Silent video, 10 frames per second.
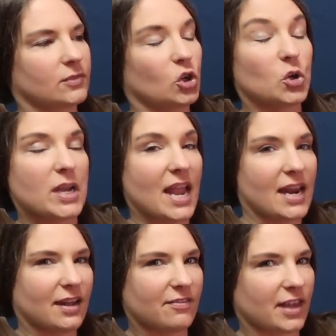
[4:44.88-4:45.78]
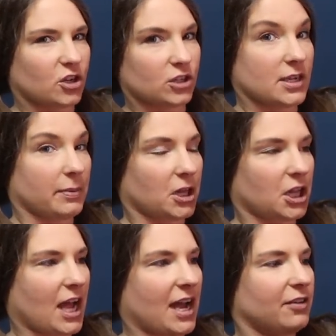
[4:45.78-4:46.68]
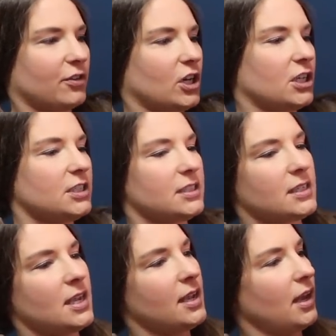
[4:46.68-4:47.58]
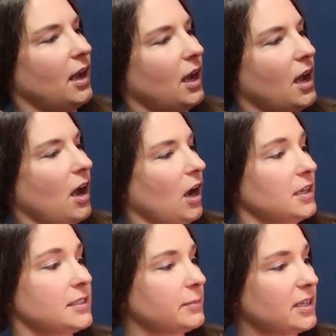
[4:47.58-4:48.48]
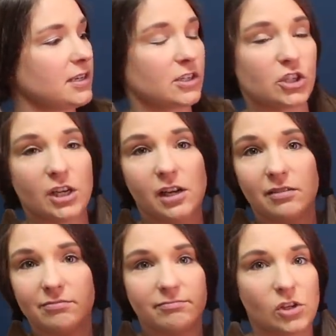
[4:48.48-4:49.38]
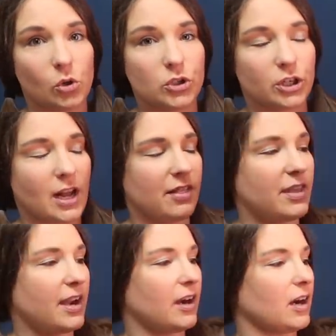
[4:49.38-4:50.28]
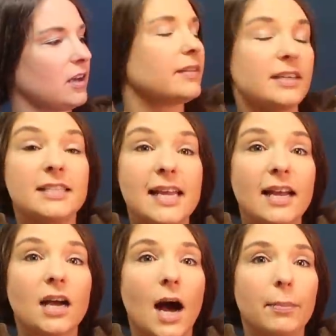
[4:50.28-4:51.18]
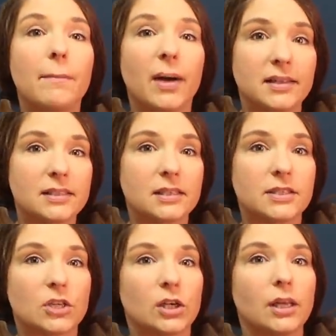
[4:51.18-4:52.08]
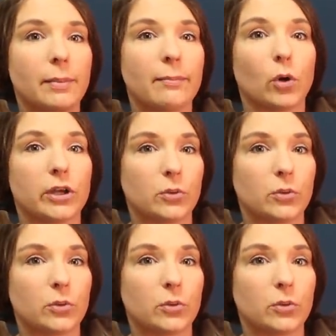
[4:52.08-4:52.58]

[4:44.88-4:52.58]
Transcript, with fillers: creative than your typical Converse. Uh, awesome condition, no dirt on there. They did take a couple months because they're a little bit more